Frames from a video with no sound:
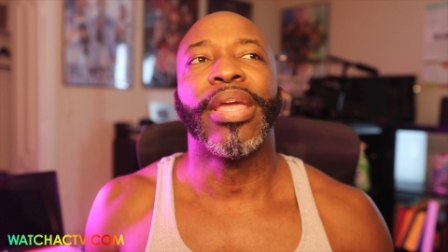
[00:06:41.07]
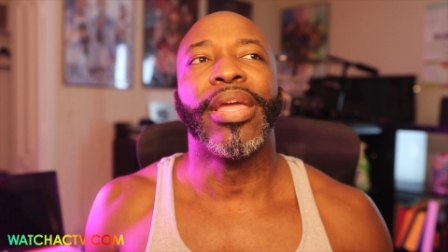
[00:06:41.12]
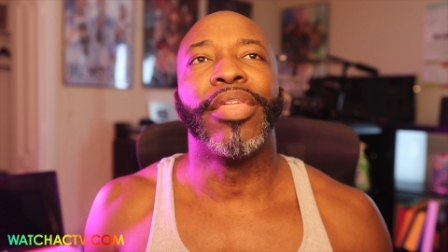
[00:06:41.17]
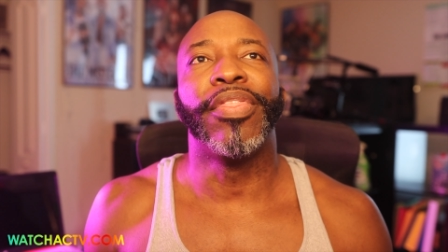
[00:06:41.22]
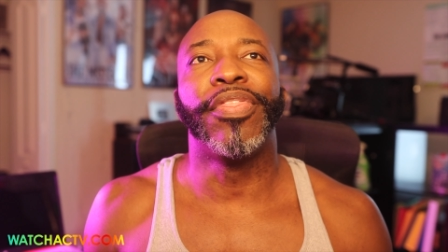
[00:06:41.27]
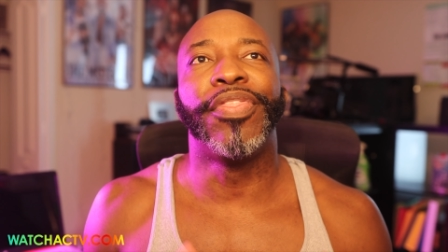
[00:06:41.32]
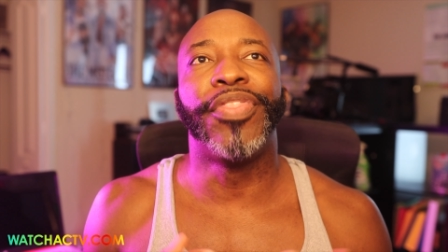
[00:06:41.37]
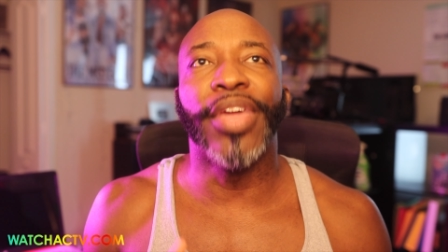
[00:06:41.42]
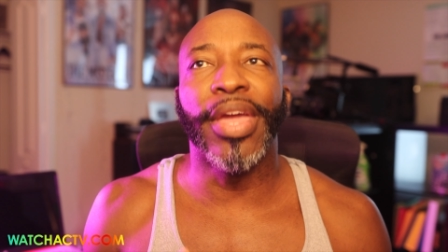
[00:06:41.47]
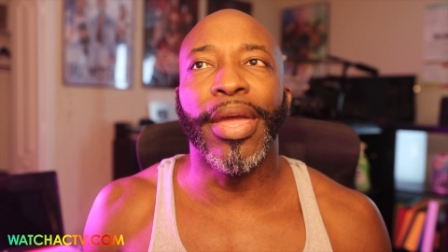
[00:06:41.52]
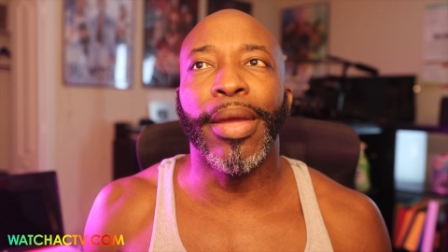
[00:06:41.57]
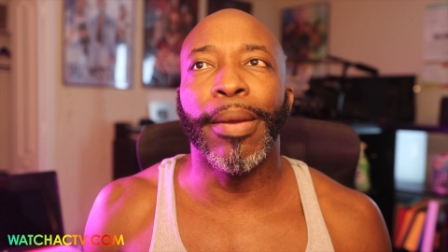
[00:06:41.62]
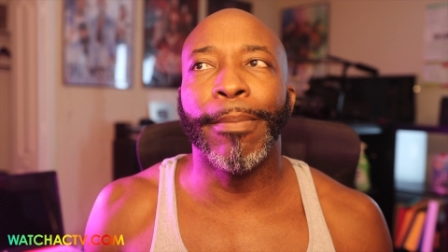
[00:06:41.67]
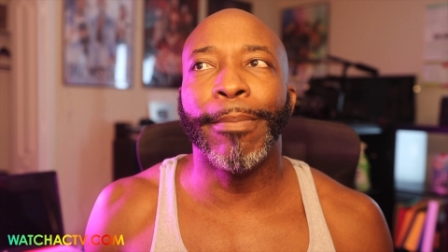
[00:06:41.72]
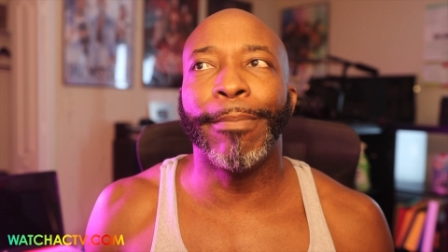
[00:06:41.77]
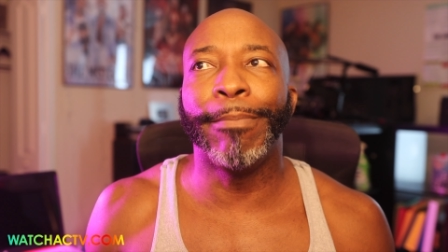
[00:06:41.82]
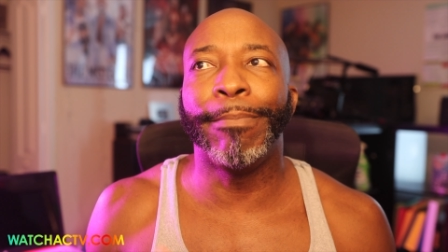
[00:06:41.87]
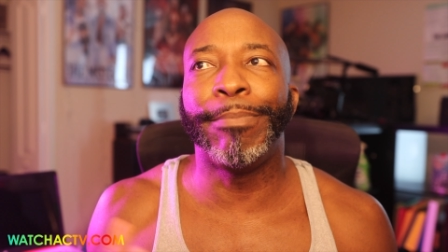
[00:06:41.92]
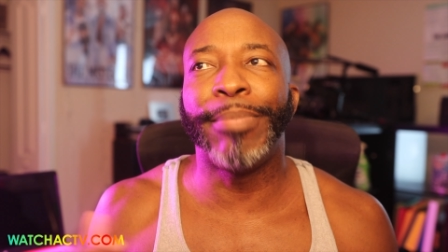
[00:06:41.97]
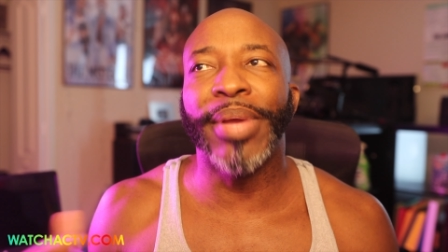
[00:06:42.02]

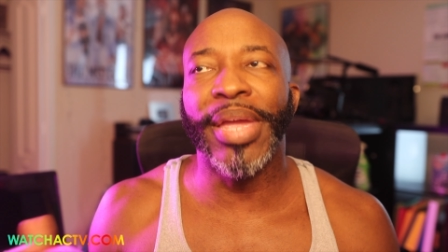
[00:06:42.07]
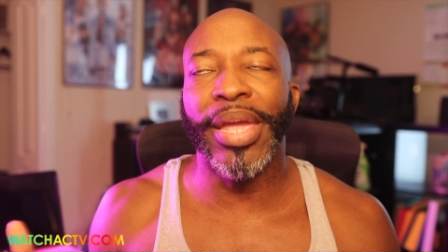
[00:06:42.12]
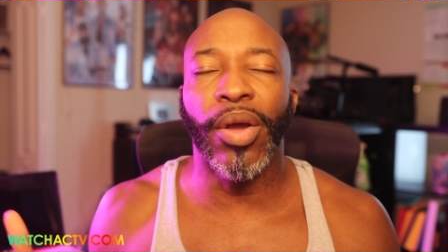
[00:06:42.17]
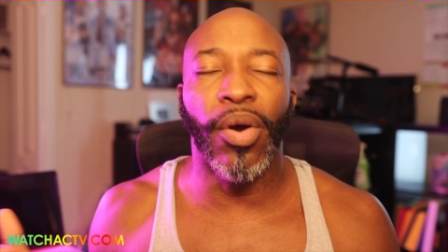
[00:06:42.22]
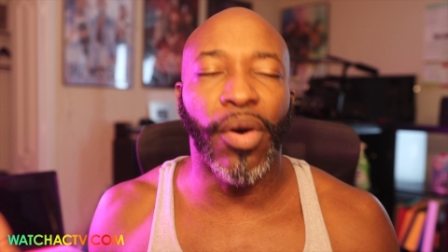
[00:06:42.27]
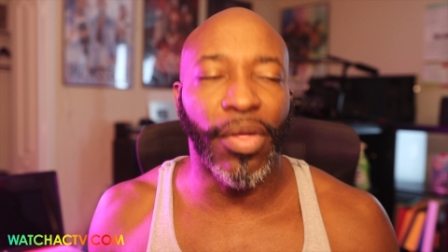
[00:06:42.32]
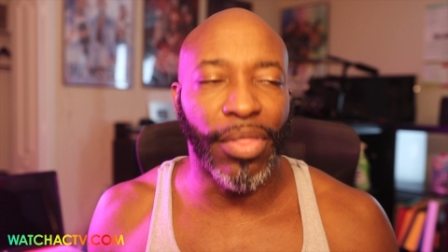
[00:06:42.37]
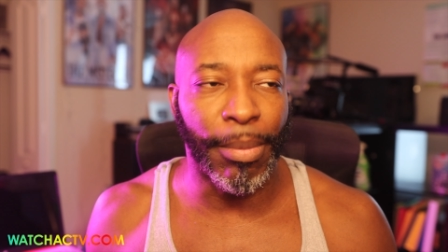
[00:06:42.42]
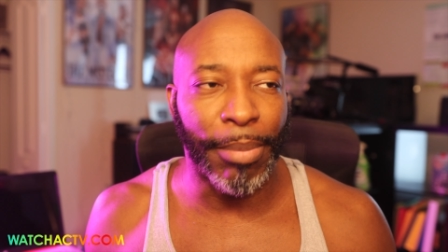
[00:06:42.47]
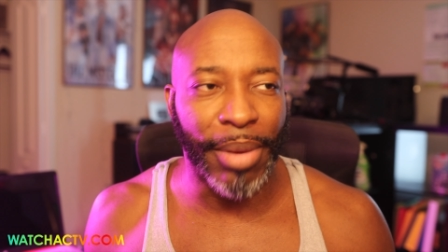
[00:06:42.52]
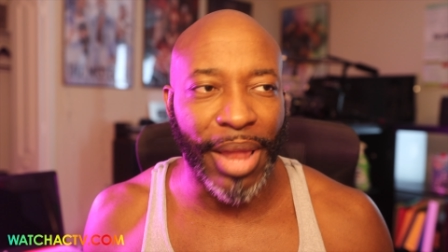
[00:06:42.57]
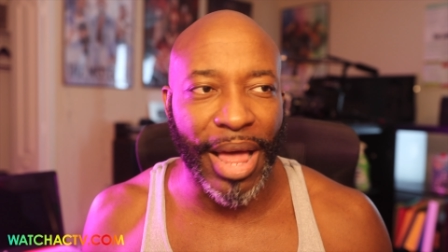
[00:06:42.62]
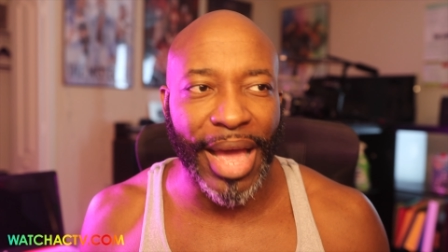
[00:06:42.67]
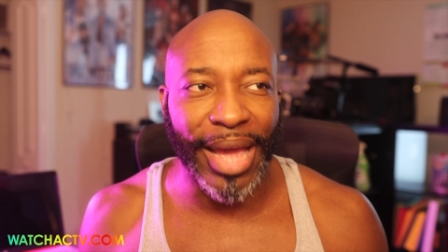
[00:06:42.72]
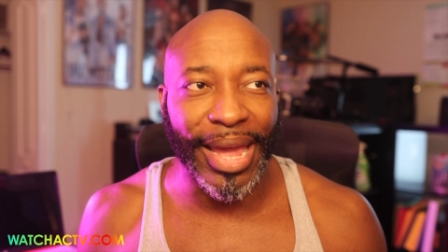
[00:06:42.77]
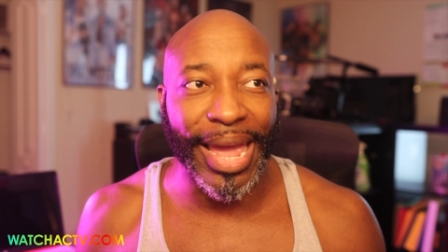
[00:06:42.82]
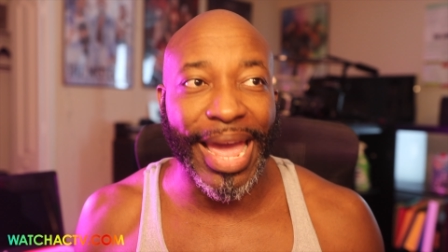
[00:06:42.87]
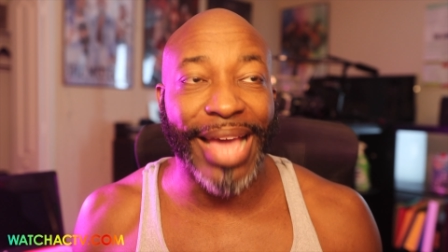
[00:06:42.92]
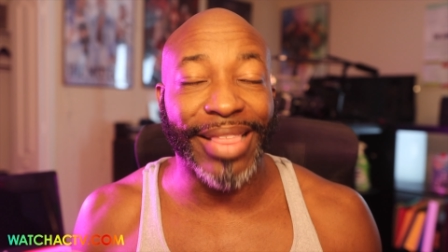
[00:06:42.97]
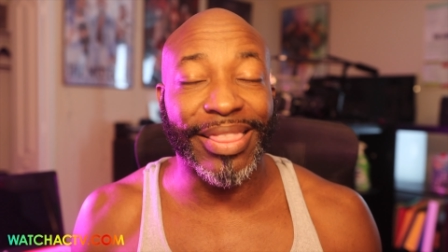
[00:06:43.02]
them being on the
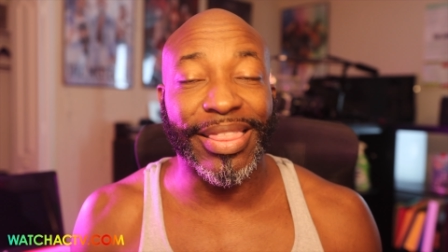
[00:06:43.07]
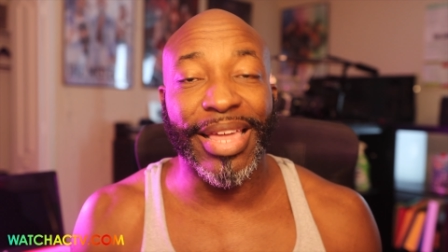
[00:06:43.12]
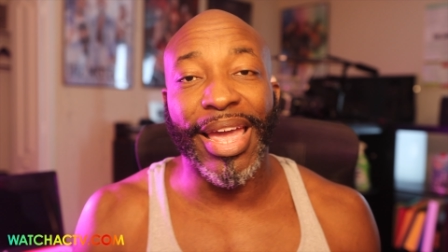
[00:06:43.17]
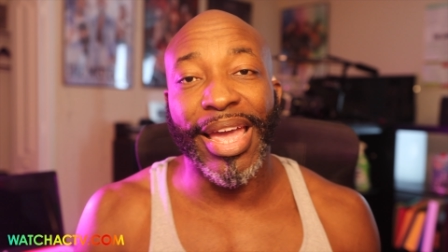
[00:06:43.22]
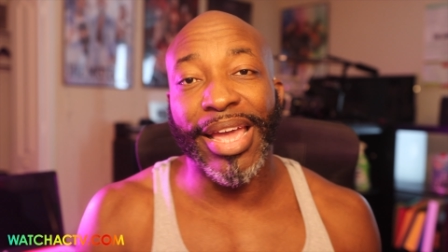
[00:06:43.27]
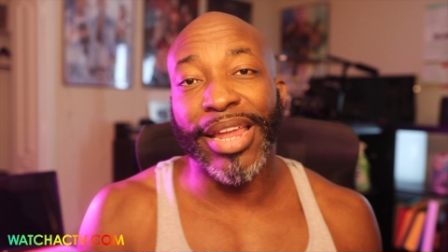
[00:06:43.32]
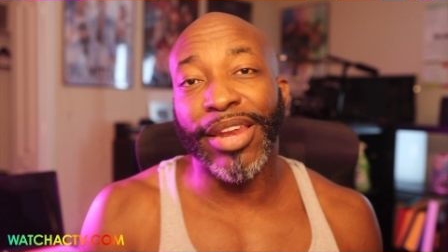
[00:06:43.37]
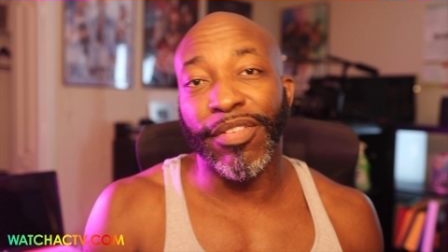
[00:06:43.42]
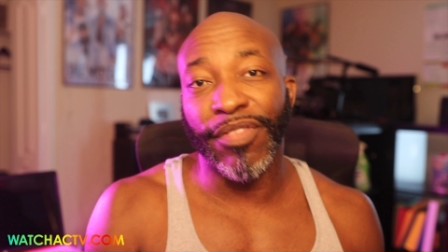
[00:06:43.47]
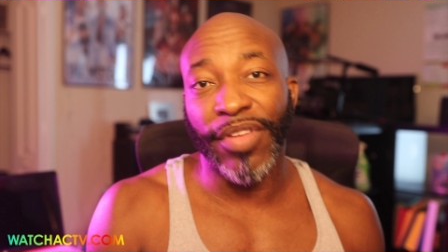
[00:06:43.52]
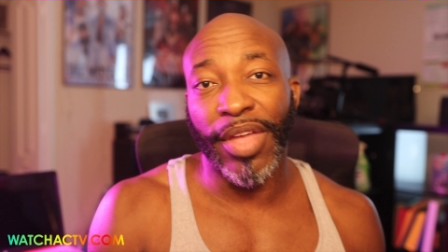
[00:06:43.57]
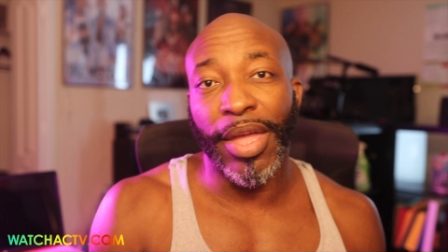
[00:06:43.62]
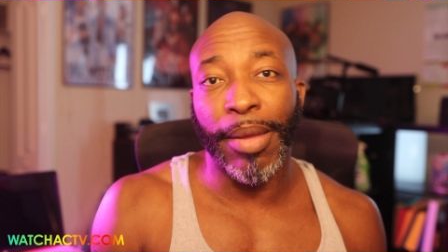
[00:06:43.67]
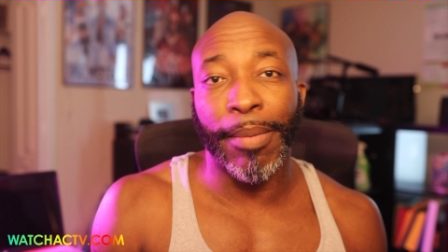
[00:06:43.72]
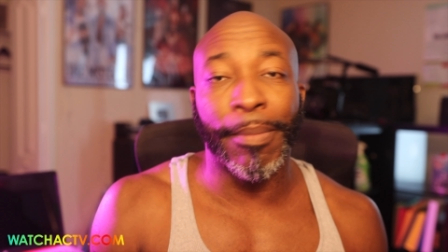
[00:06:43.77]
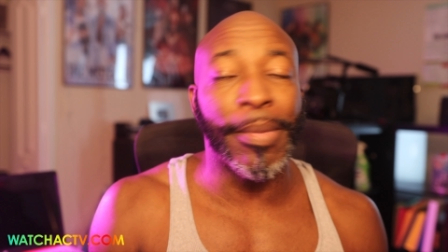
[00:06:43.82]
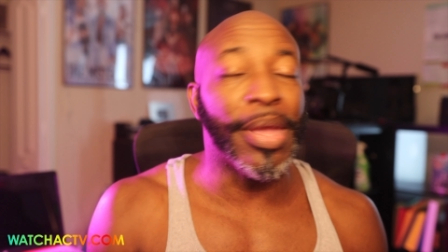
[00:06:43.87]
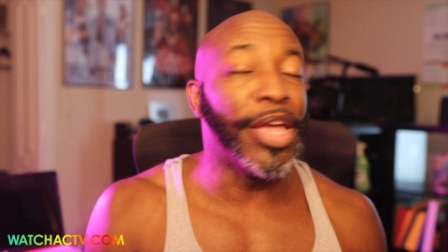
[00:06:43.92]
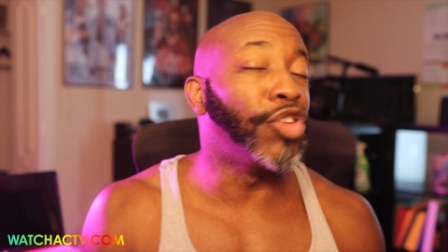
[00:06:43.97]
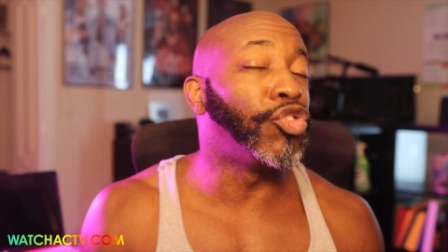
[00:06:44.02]
block at the hand of
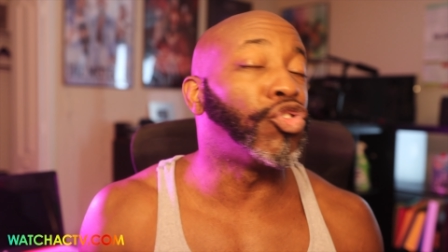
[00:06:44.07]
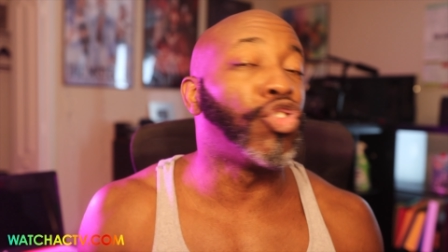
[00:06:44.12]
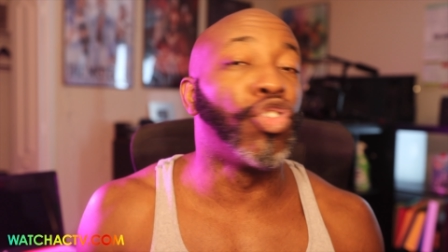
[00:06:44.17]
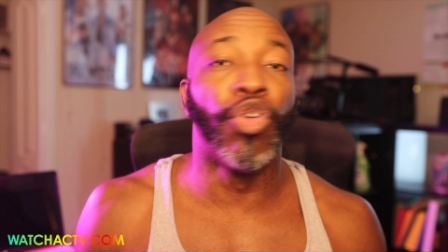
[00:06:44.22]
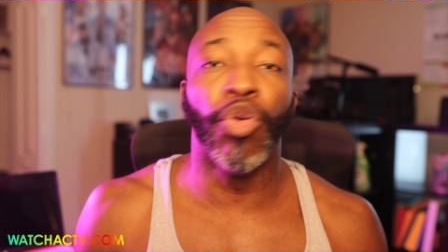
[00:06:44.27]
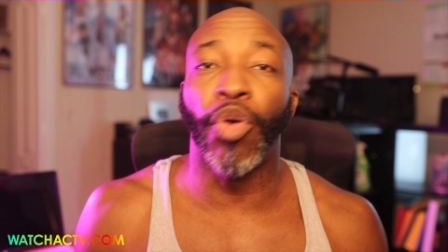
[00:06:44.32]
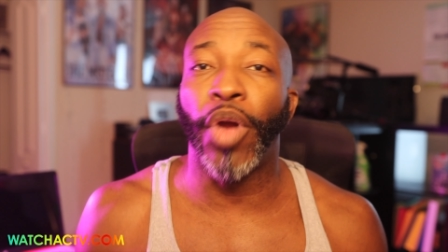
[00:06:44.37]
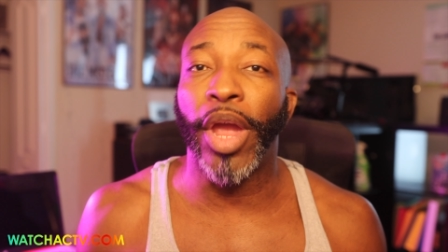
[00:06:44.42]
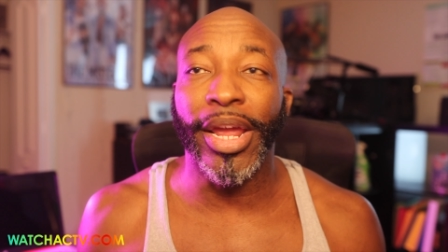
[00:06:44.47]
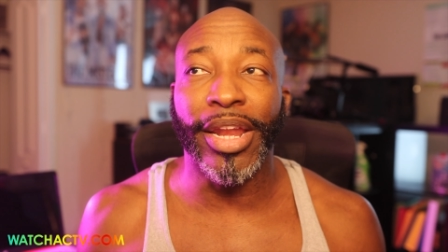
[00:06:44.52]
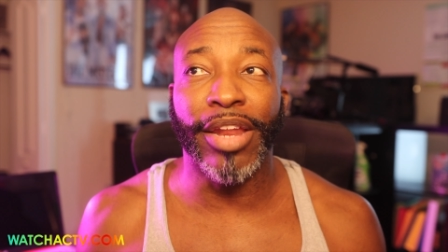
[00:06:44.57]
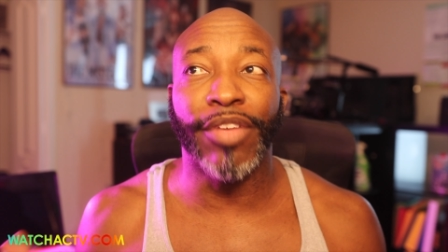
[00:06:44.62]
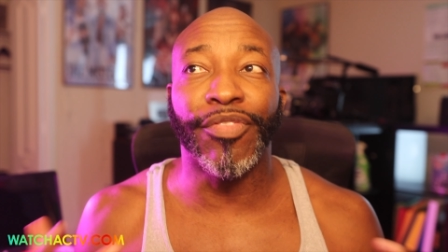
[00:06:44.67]
him is great.